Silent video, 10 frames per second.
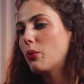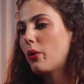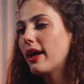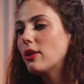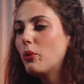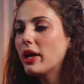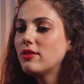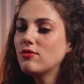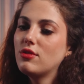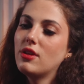while
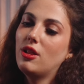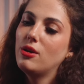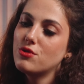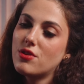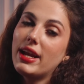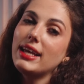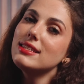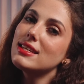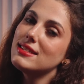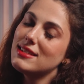waiting for the closure
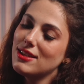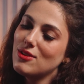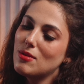and continue